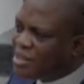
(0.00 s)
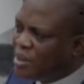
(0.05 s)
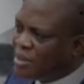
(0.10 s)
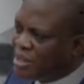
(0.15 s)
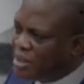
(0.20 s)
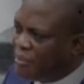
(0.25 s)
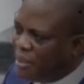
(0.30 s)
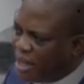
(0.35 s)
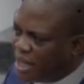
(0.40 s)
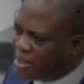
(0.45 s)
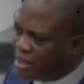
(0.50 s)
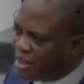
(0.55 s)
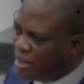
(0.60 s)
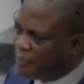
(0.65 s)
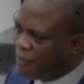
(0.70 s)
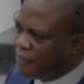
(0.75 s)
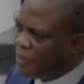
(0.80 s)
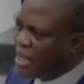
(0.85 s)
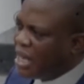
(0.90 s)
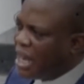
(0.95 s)
Car is not a
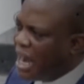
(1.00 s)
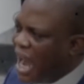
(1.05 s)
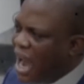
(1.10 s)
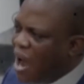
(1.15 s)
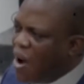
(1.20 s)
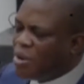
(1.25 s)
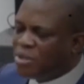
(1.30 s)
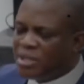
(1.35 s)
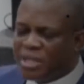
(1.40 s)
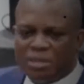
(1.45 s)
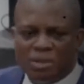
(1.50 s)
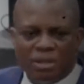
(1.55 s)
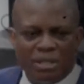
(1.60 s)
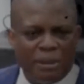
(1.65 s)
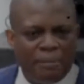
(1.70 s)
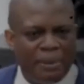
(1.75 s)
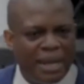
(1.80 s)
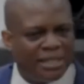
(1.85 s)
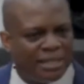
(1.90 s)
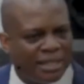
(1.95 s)
blessing.
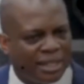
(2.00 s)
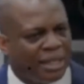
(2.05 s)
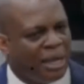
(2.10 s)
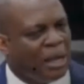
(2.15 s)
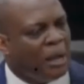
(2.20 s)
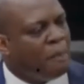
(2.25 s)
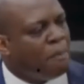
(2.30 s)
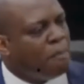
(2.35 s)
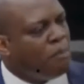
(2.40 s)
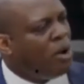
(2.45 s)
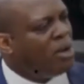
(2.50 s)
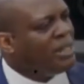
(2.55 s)
House is not a blessing.